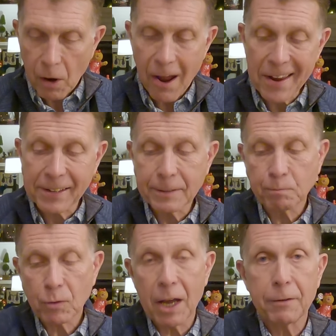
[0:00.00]
And
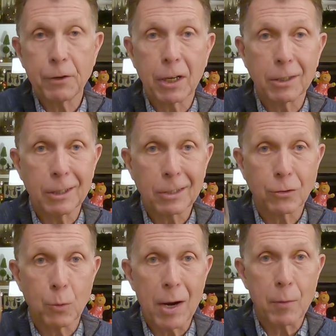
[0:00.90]
hey, if you got a little
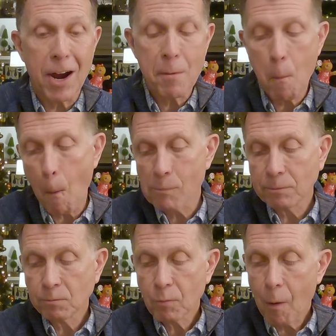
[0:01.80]
extra white wine,
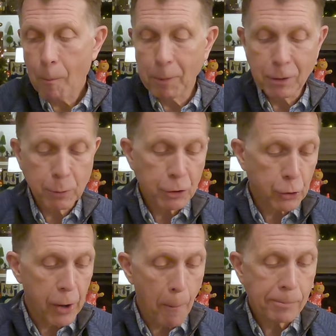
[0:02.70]
might as well
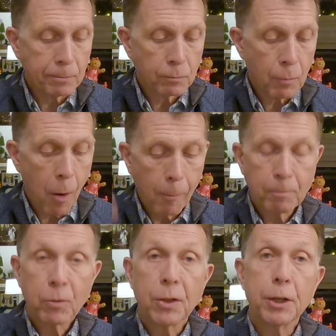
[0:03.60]
enjoy it.
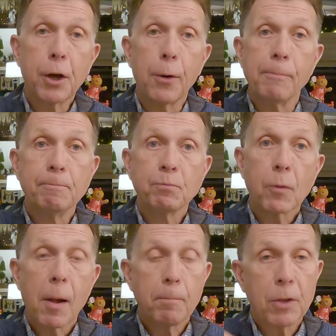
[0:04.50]
There you
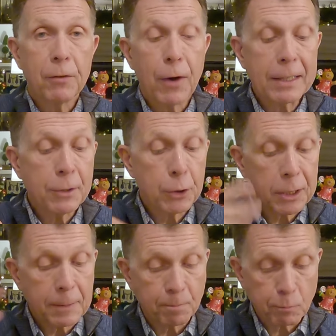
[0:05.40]
go. If I can cook
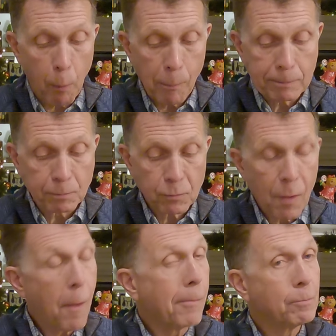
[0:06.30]
it,
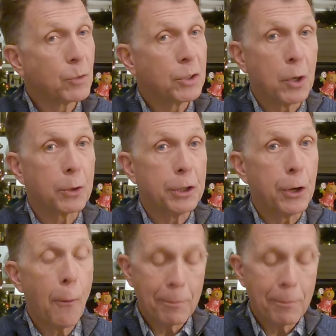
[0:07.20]
so can you.